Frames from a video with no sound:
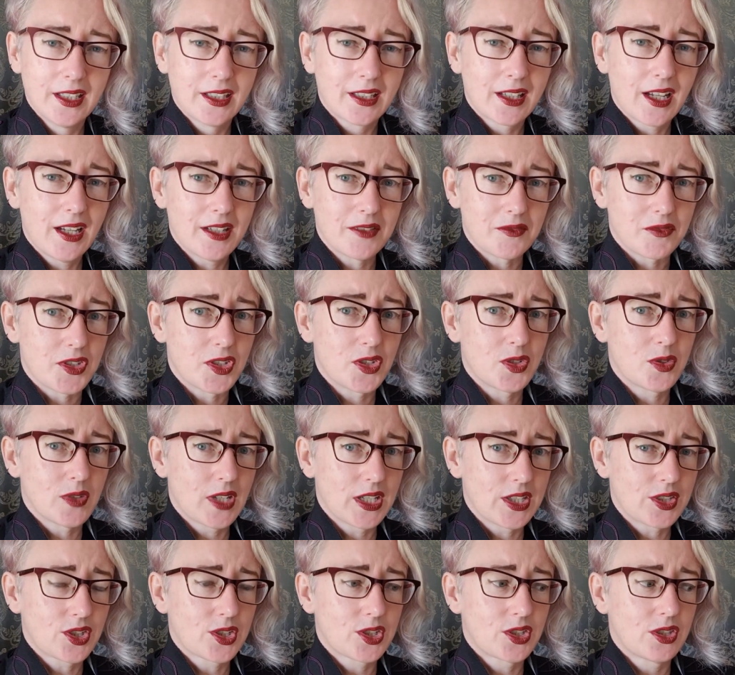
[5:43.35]
kind of
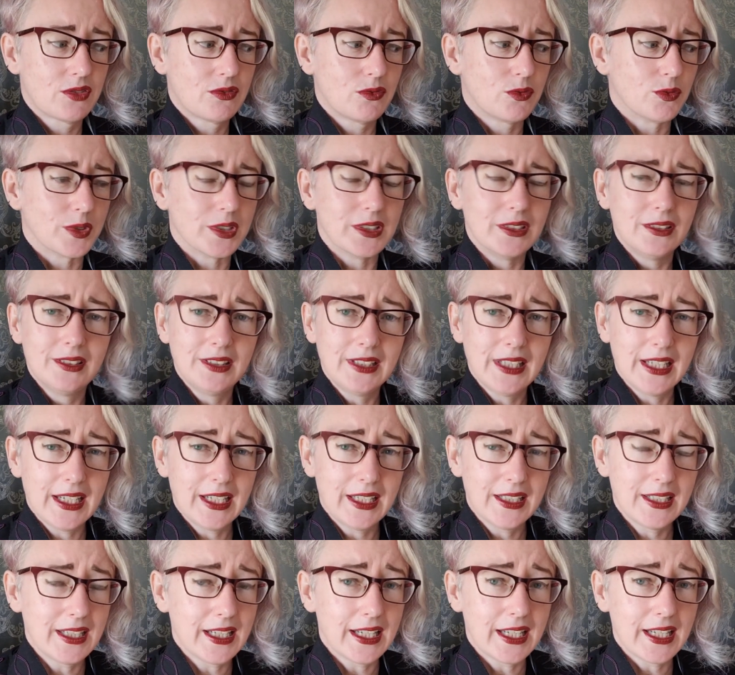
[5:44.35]
stretch drill
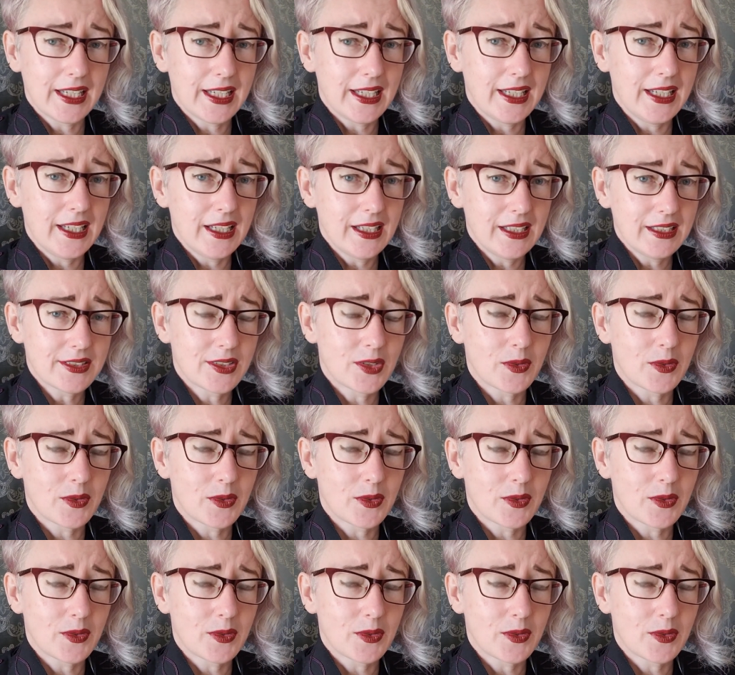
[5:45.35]
in here